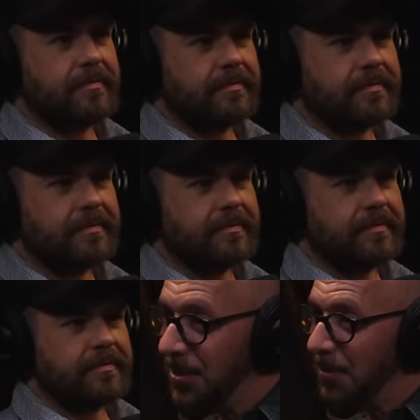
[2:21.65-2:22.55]
But then he
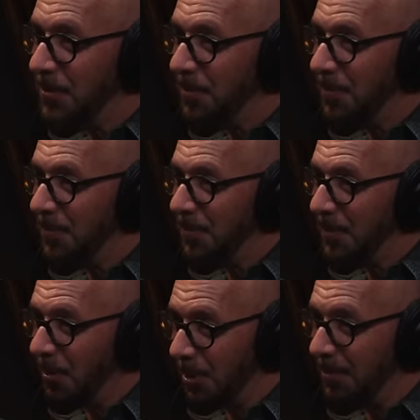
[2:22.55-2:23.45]
ate so
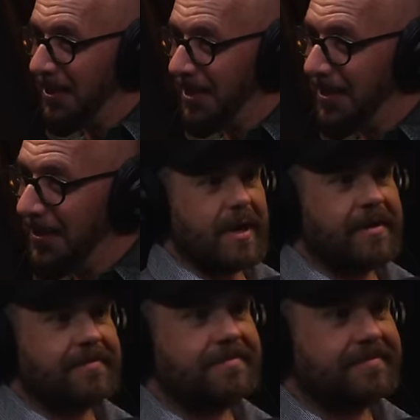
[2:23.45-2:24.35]
horribly. Yeah.